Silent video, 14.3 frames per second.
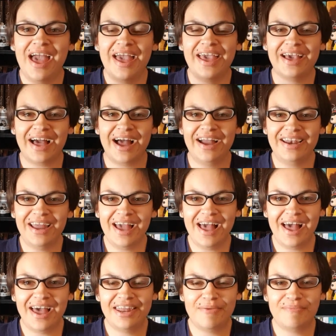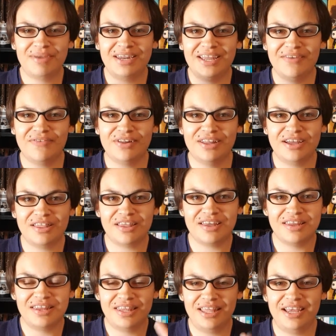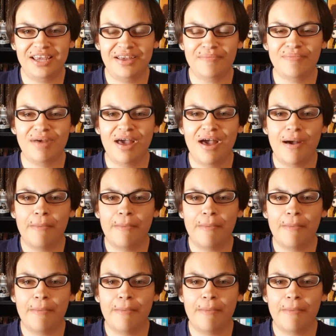It kind of had a medieval-esque theme,